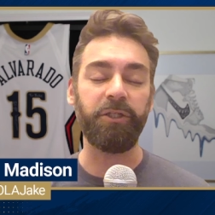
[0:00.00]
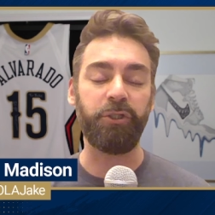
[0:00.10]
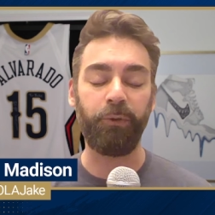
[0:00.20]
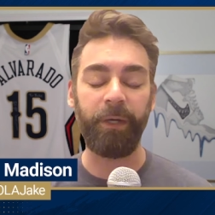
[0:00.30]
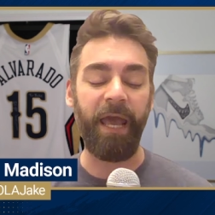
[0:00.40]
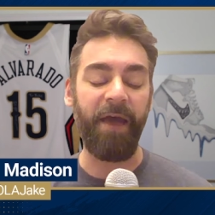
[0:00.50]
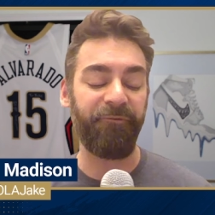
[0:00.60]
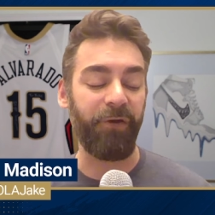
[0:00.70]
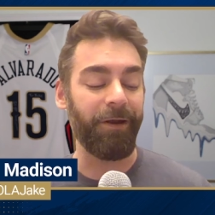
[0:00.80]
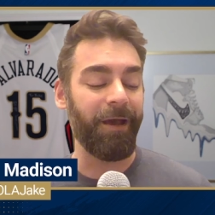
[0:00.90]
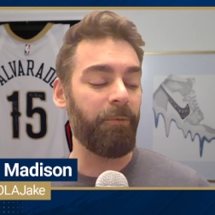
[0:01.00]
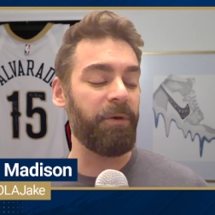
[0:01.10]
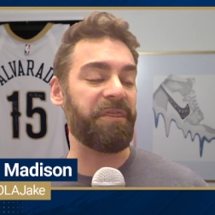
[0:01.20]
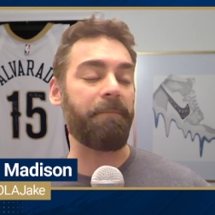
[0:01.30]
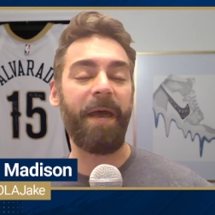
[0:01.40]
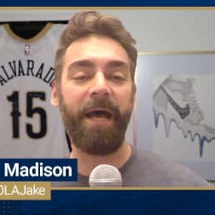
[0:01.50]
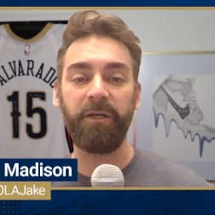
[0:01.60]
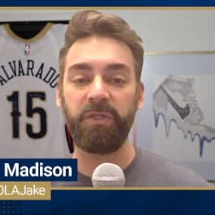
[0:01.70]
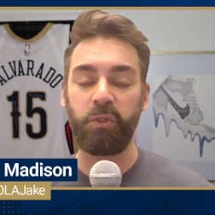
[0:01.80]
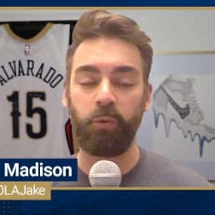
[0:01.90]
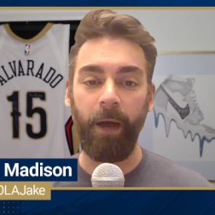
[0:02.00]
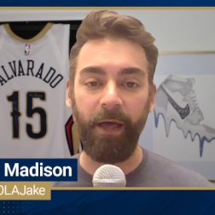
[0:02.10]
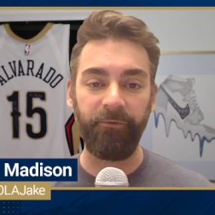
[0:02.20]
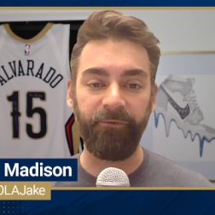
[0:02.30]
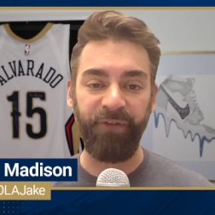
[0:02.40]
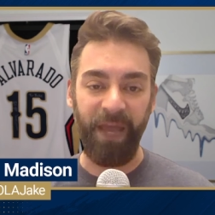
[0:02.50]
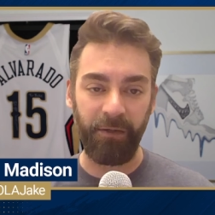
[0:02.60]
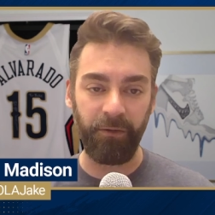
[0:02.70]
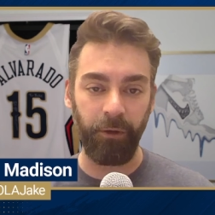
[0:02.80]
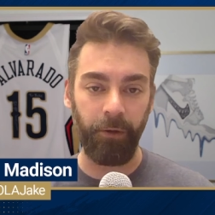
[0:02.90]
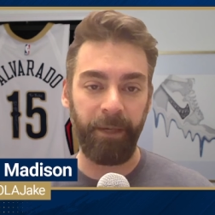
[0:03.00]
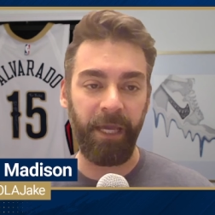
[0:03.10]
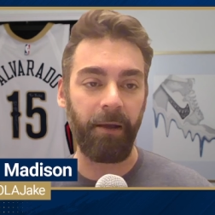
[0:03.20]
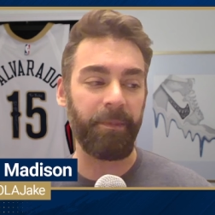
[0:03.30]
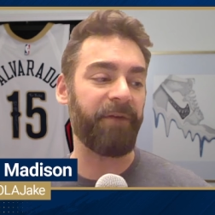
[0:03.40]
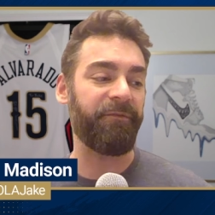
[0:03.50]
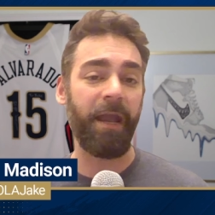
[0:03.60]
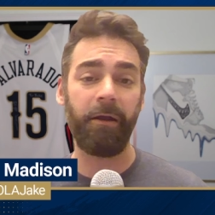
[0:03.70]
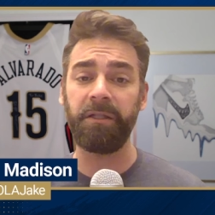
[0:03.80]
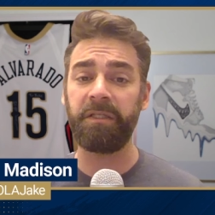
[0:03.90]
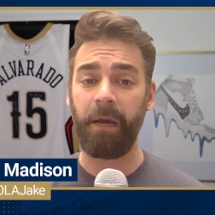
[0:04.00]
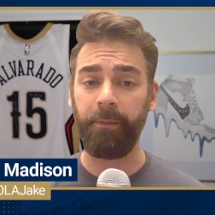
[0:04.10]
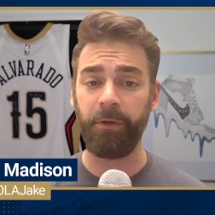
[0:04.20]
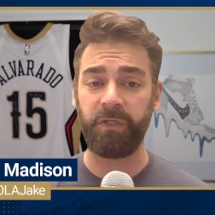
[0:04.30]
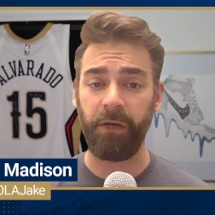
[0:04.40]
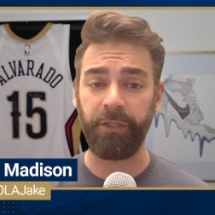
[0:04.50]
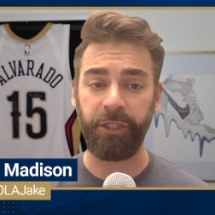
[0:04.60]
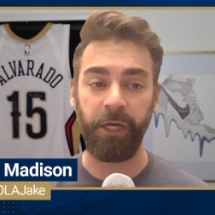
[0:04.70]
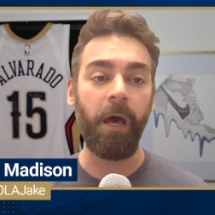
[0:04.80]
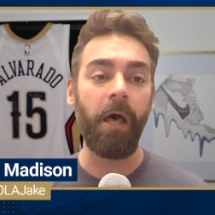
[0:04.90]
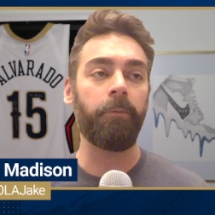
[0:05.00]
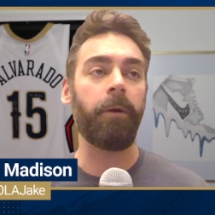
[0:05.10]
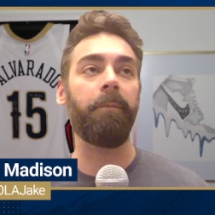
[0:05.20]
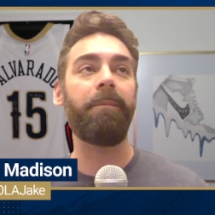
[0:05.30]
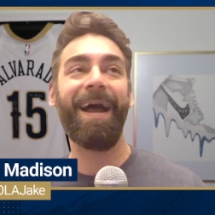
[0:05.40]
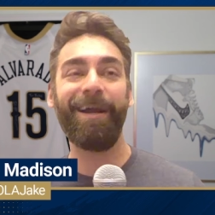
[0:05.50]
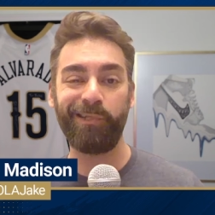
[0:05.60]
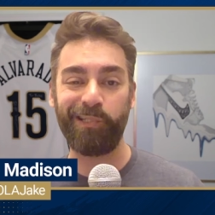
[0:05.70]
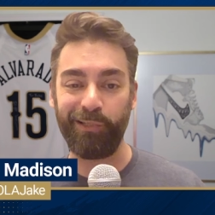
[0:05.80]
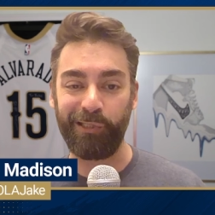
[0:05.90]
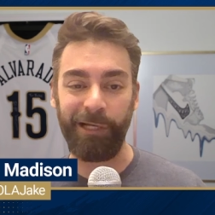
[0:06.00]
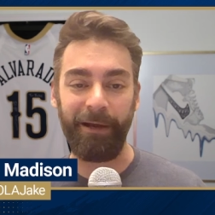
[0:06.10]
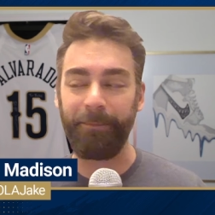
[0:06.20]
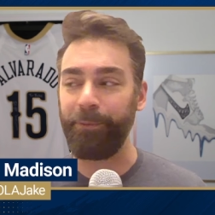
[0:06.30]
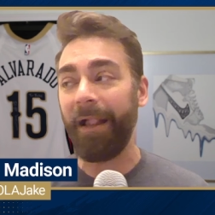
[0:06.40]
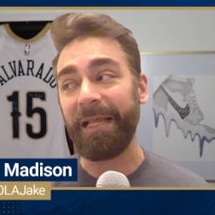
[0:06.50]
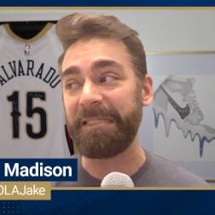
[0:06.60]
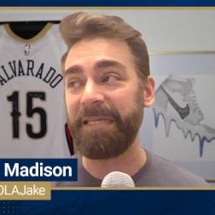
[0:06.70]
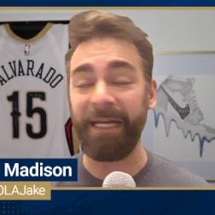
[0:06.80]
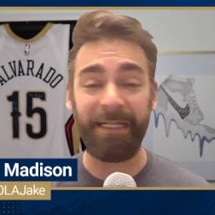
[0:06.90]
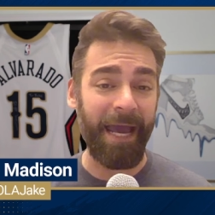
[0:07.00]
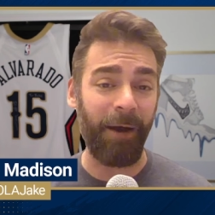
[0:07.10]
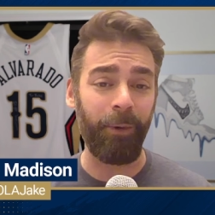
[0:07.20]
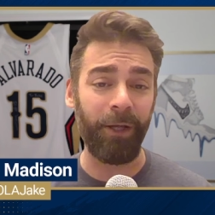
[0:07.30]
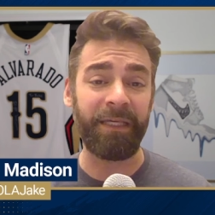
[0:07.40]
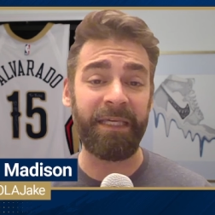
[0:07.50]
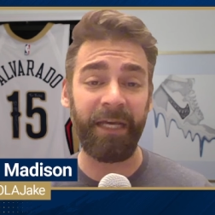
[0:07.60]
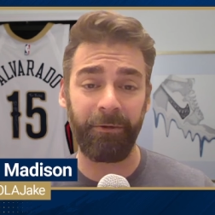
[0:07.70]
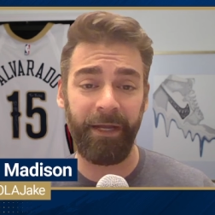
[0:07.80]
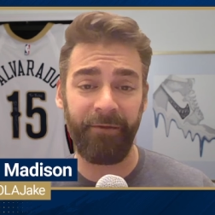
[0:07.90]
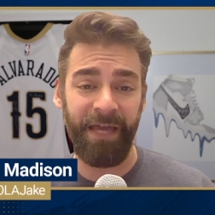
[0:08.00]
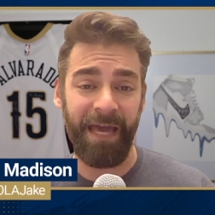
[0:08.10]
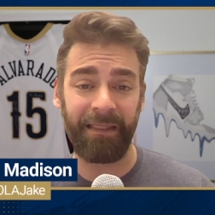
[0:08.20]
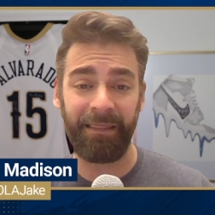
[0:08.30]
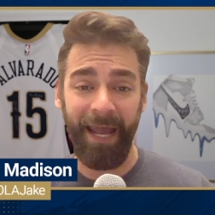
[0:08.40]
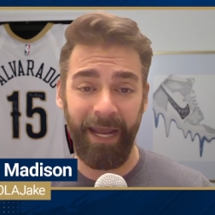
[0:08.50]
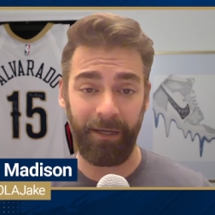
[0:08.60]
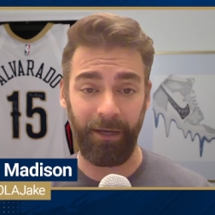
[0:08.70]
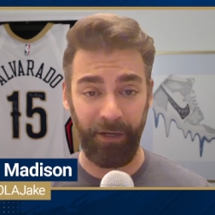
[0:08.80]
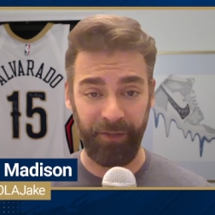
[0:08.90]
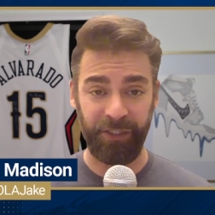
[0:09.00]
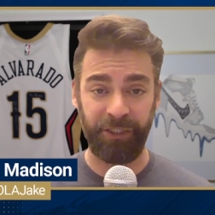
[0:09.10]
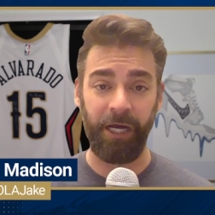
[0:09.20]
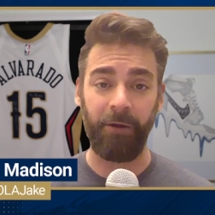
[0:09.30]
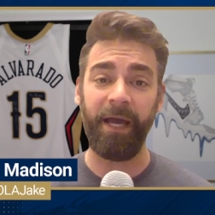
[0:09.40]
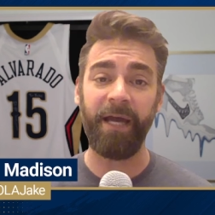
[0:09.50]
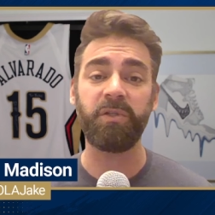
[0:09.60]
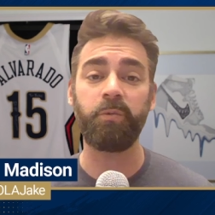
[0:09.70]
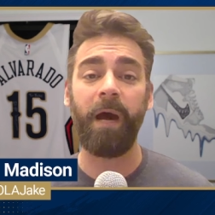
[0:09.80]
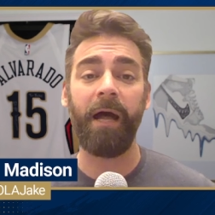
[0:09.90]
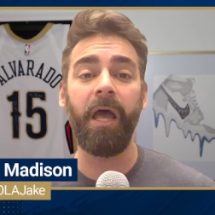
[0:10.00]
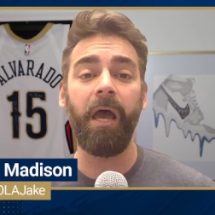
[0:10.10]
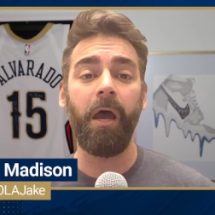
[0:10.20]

a joint effort with the Pels twelve fan group here. I'm going to have Aaron Summers on the show, Rel Myers on the show. I can probably say it now. Will Guillory of The Athletic on the show as well.